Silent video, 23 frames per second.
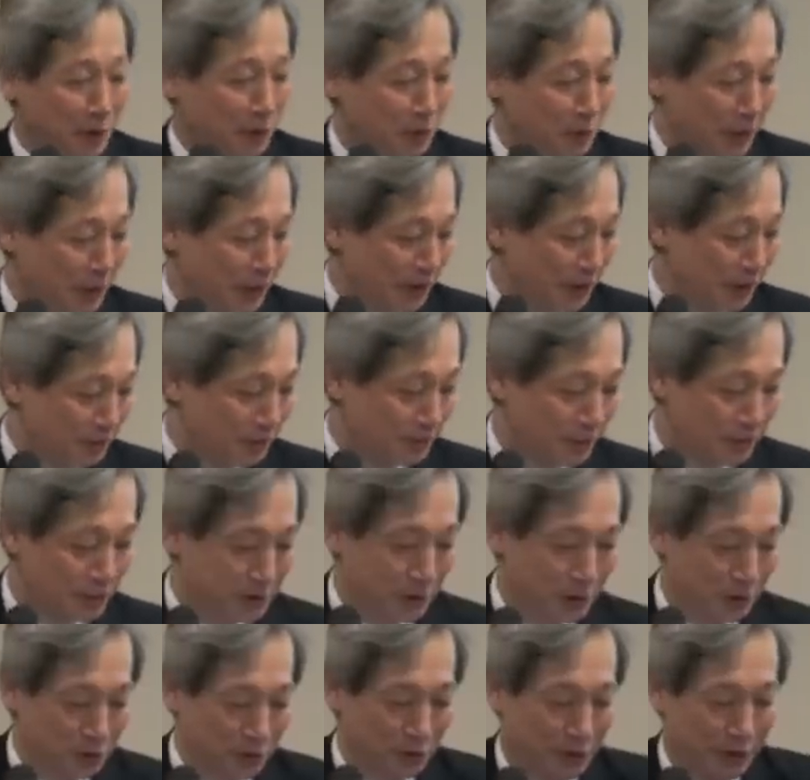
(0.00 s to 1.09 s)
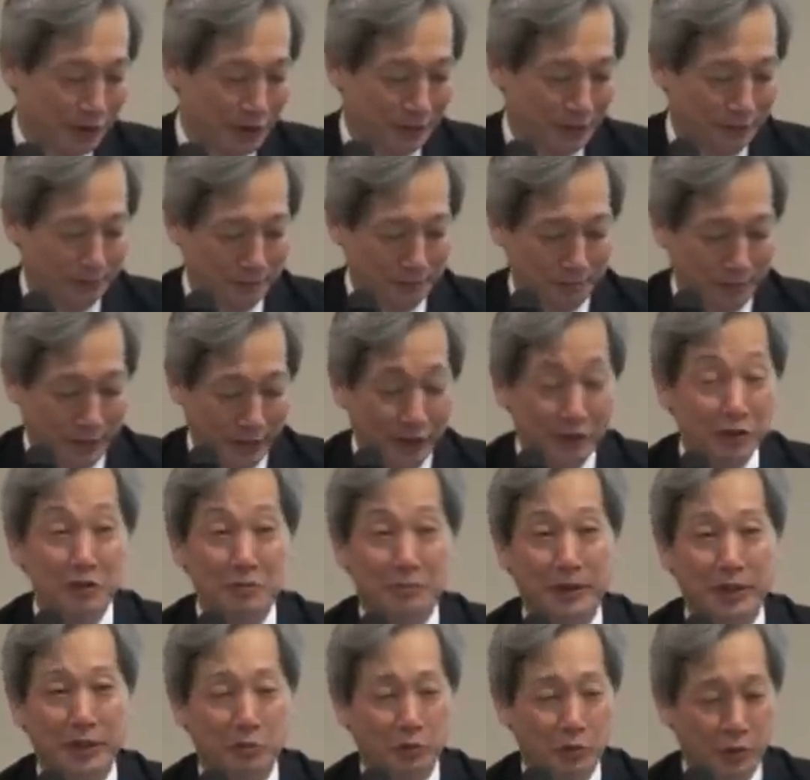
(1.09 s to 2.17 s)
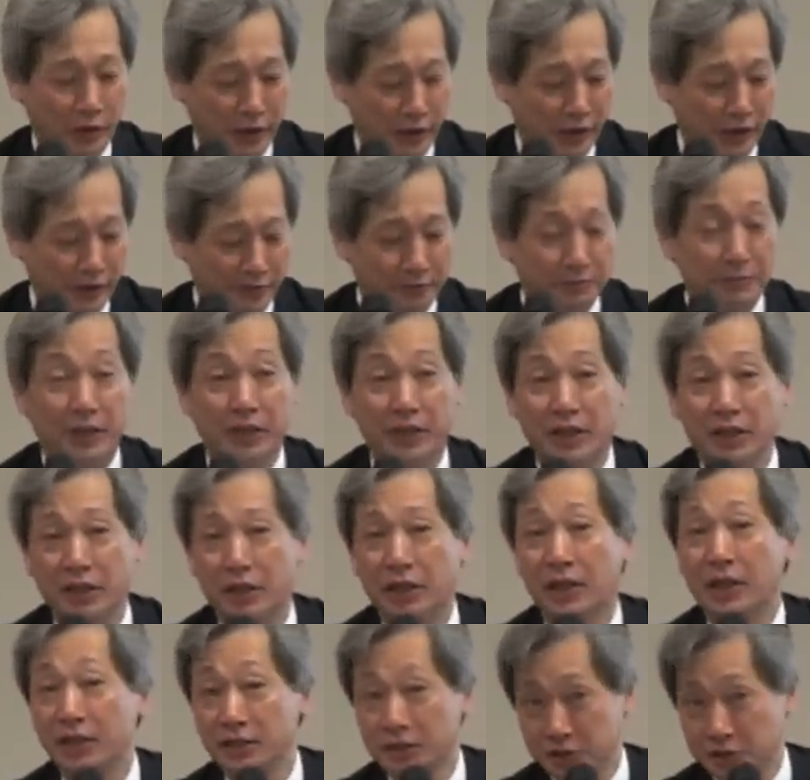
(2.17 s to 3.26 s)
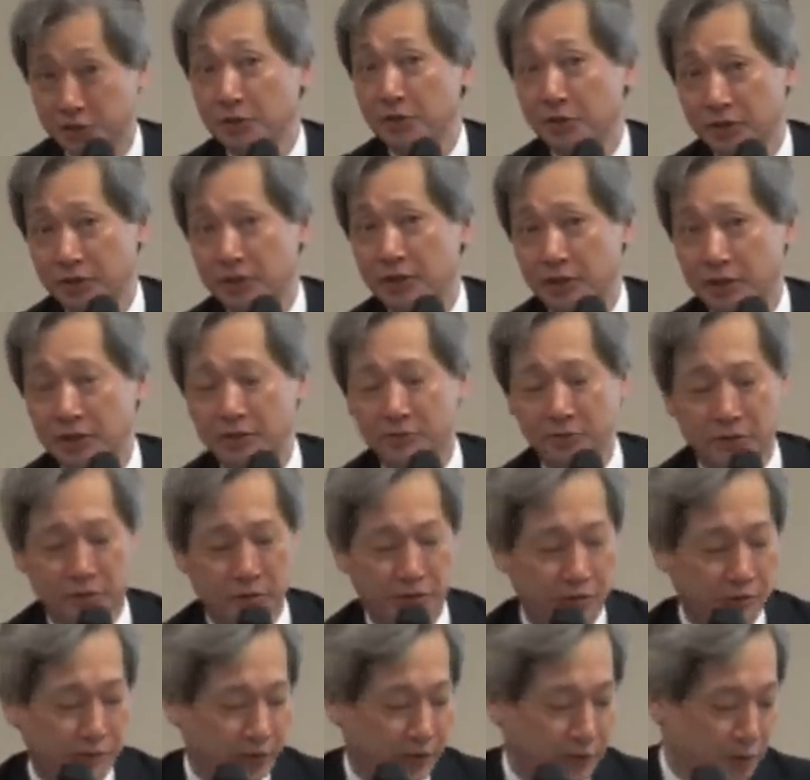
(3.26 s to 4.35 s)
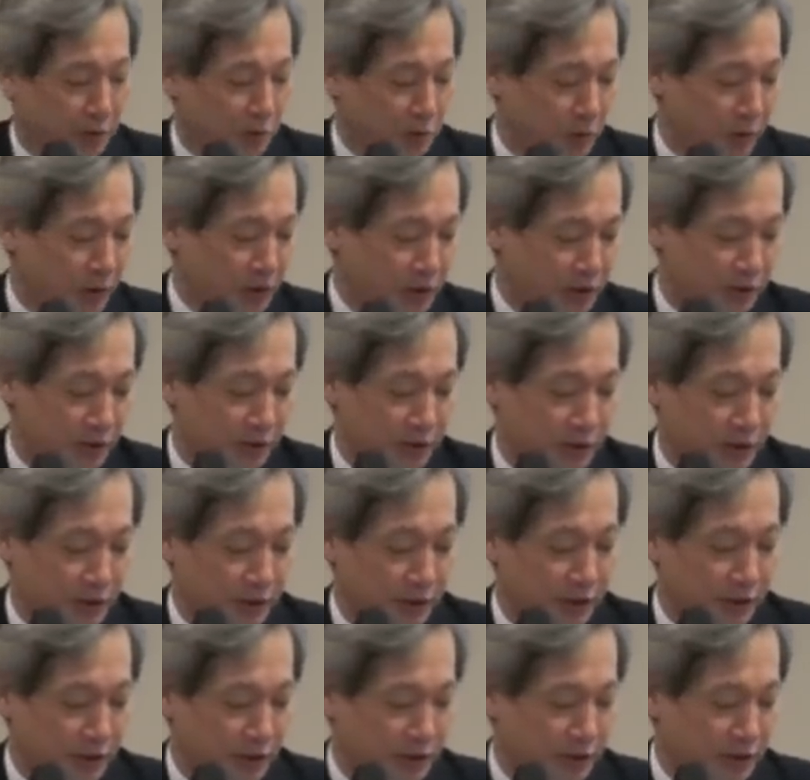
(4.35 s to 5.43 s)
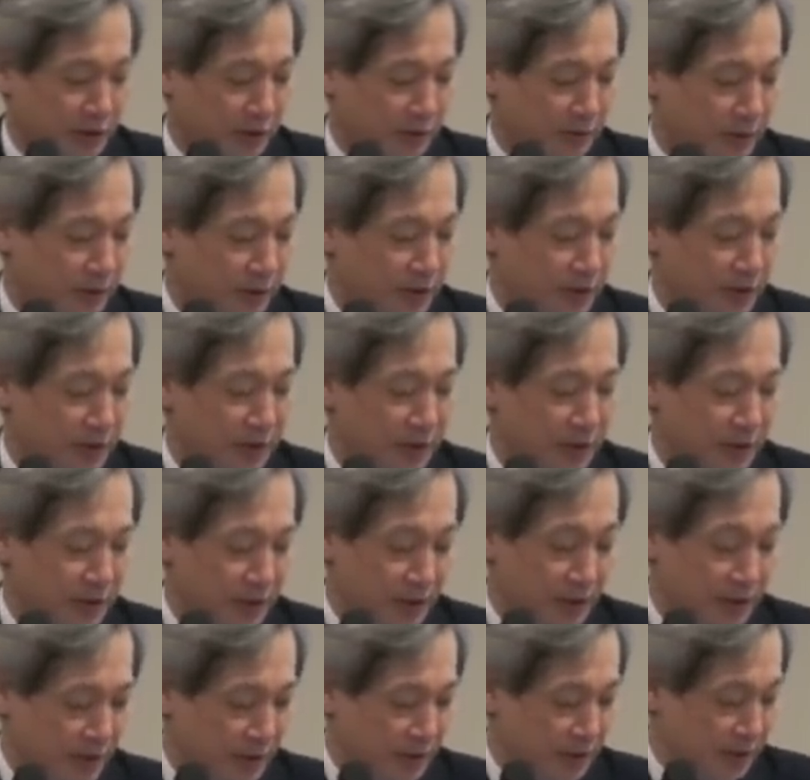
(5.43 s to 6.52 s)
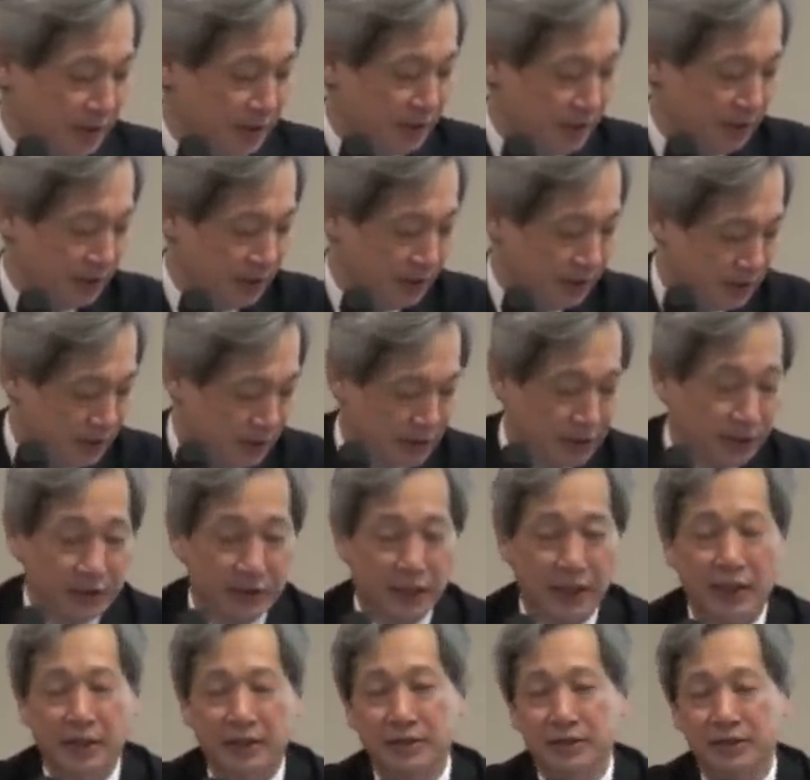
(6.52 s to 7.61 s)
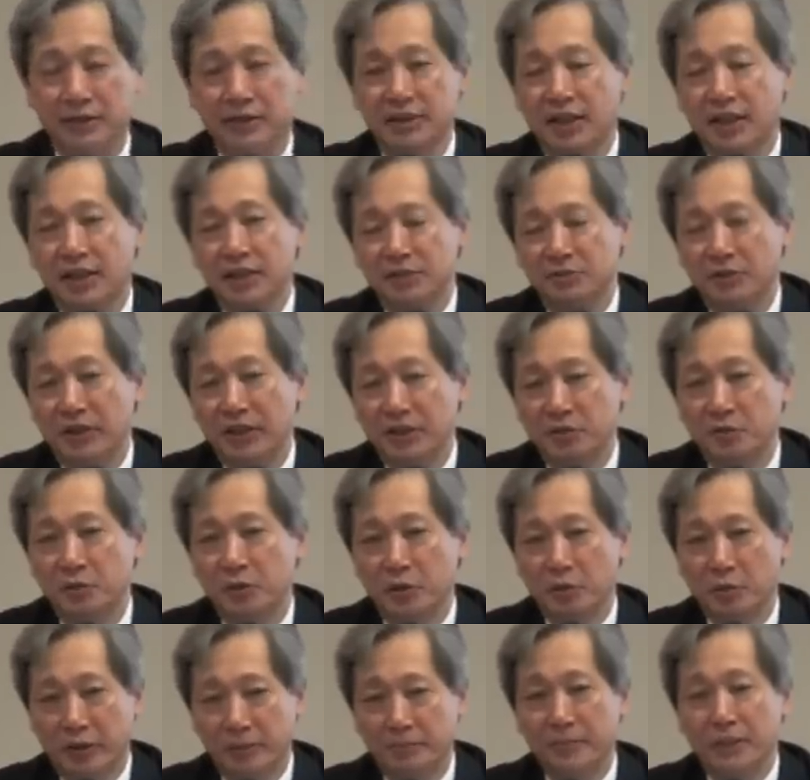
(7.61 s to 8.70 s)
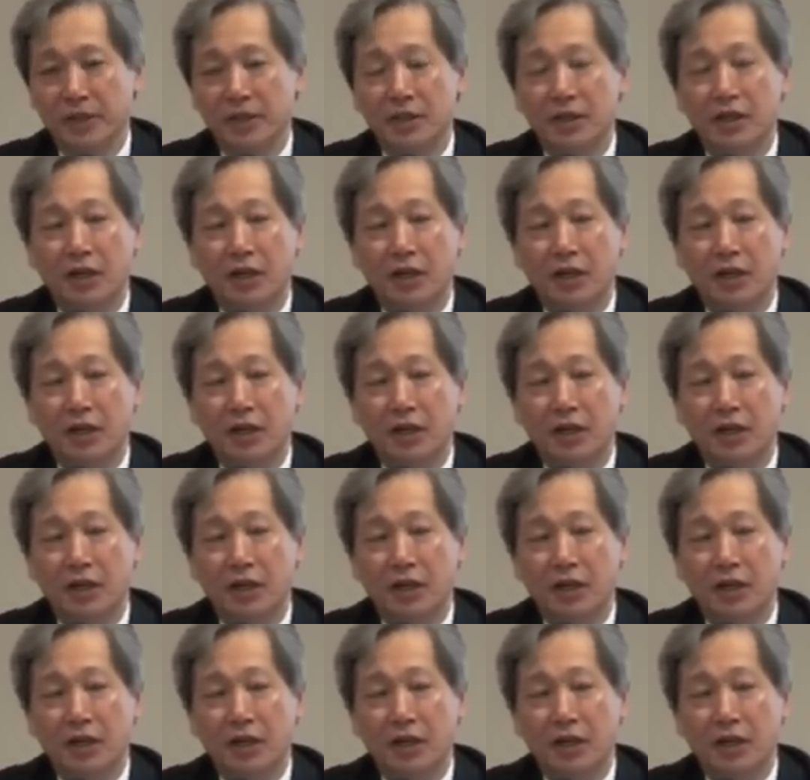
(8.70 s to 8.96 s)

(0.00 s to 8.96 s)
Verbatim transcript: So, um, so um, with me if my answer um, to your question is, uh, is, is an unsatisfactory one.